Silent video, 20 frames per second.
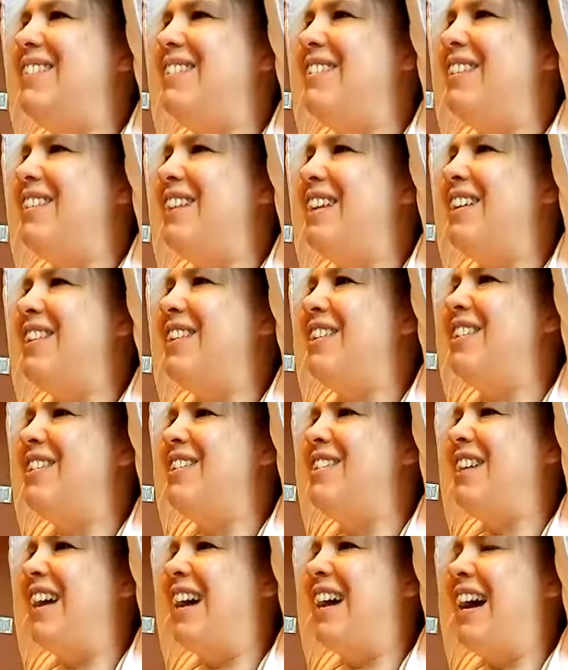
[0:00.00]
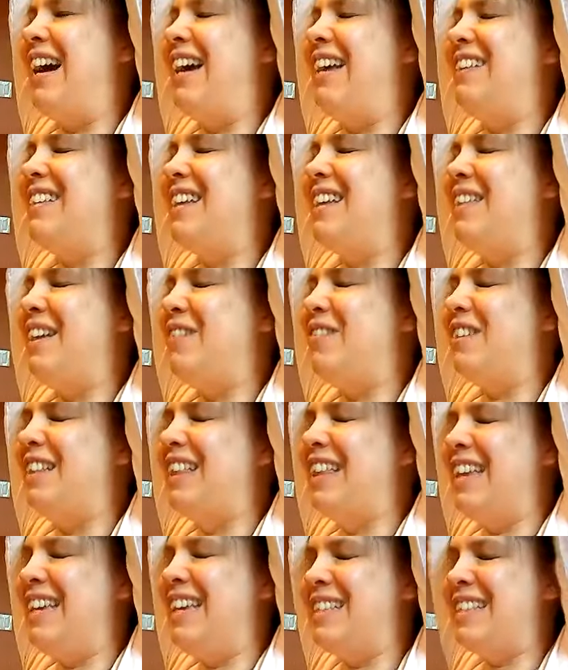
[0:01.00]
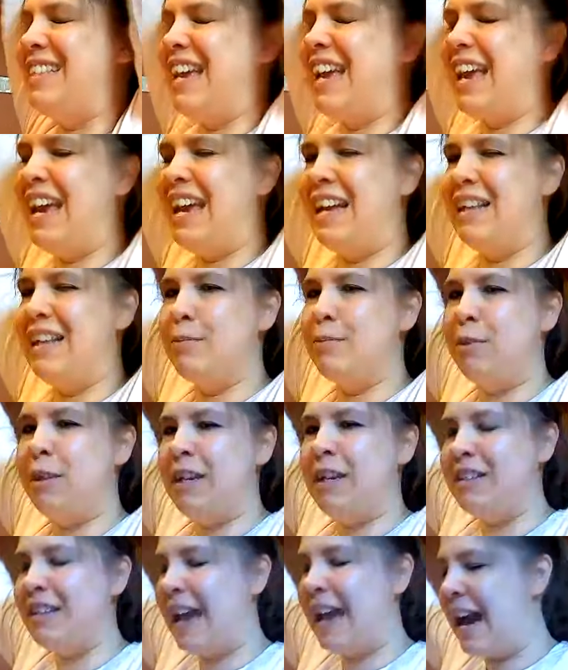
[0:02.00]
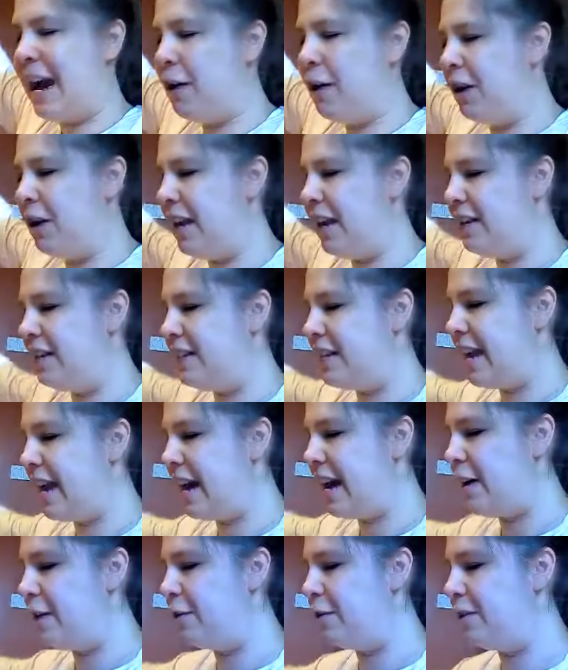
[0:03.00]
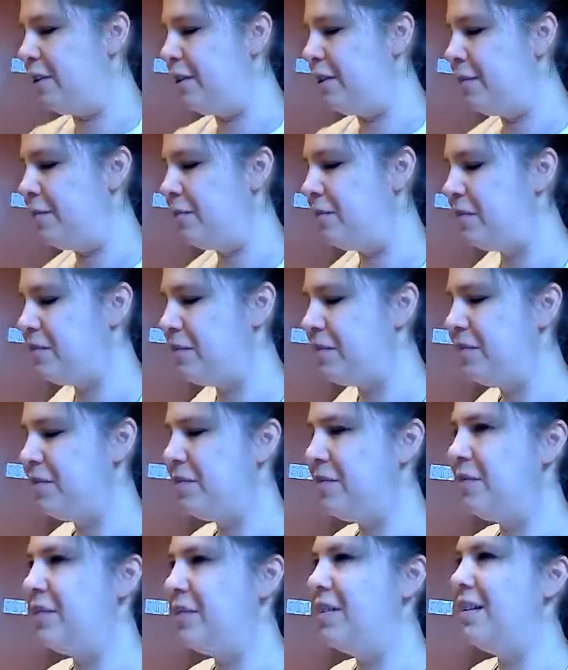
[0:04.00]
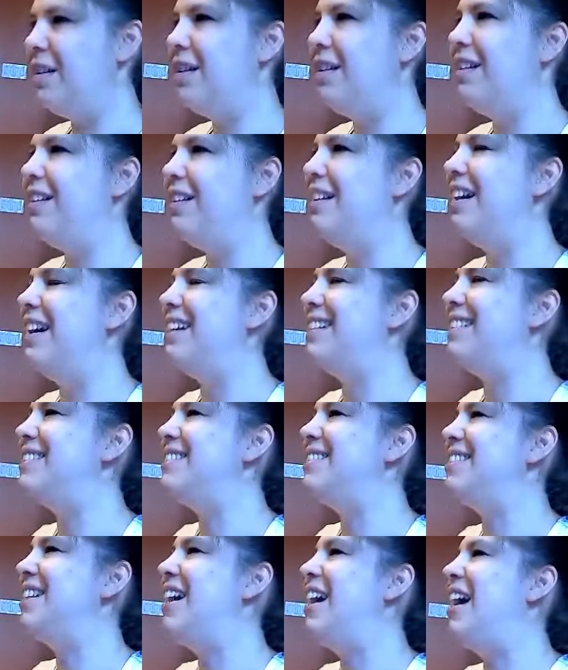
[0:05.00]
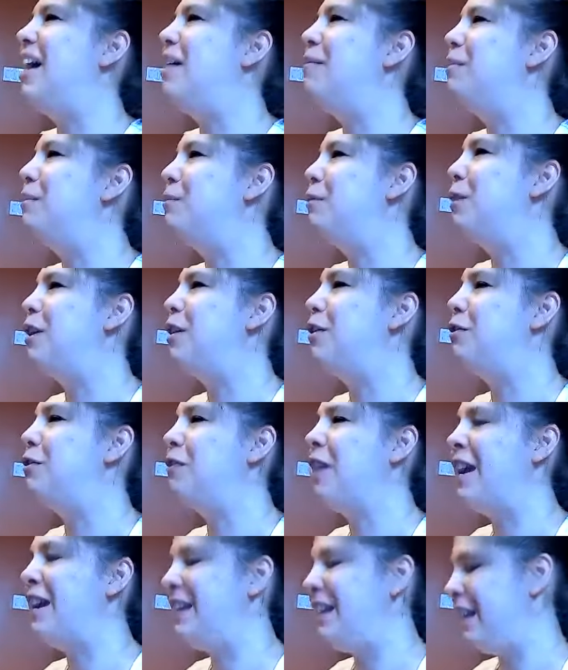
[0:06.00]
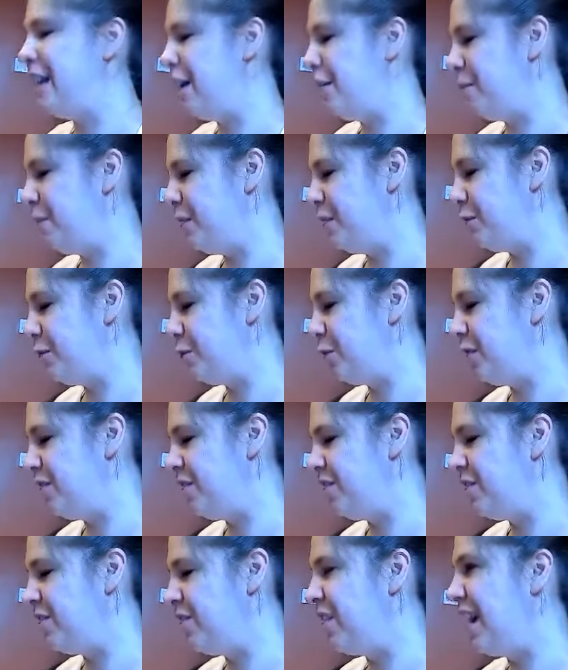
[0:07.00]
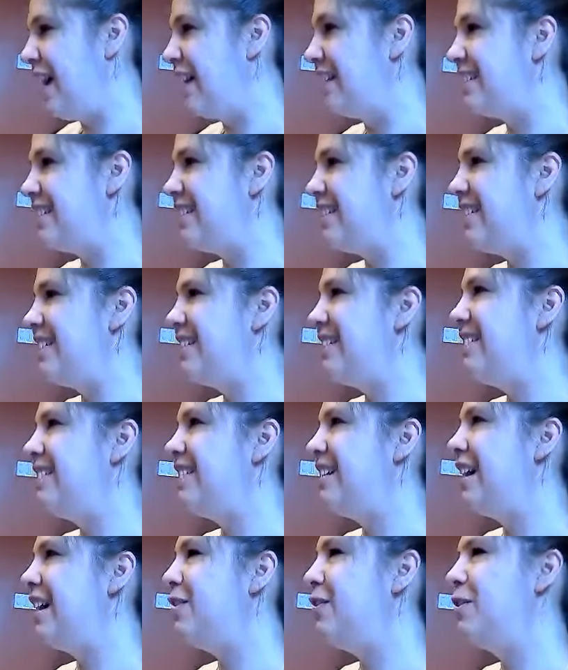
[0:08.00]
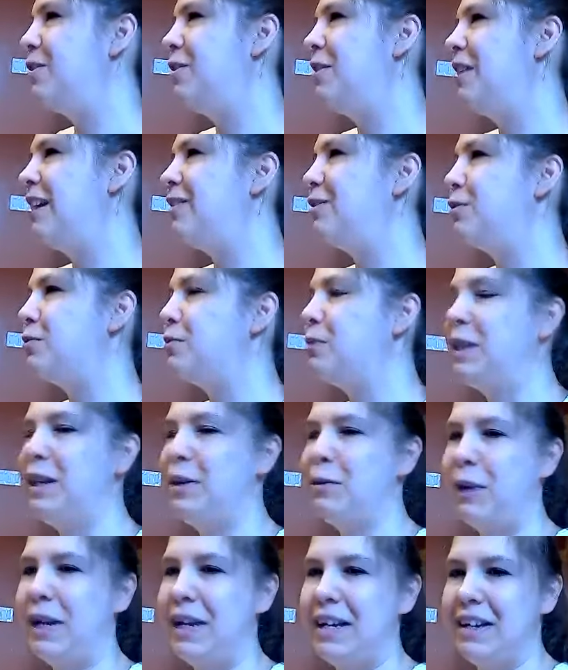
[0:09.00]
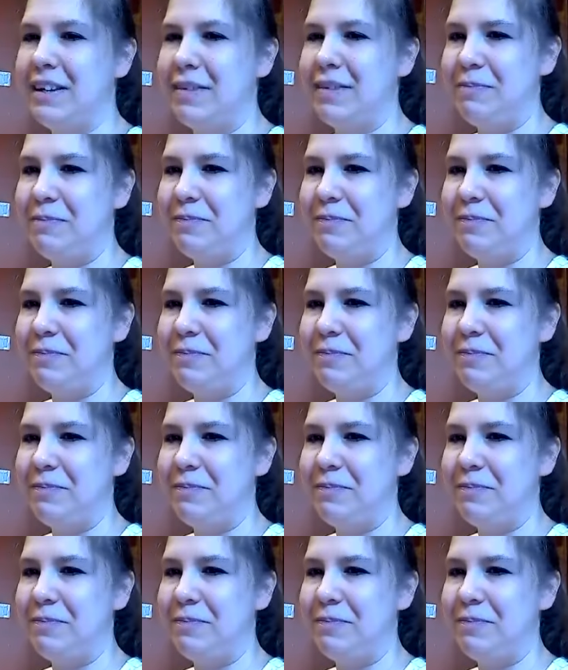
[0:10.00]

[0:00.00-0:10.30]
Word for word: Really good, you guys. And then release the hands, please, out and down. Nice job. Bring your right knee up and towards your chest. I know your legs are really awake.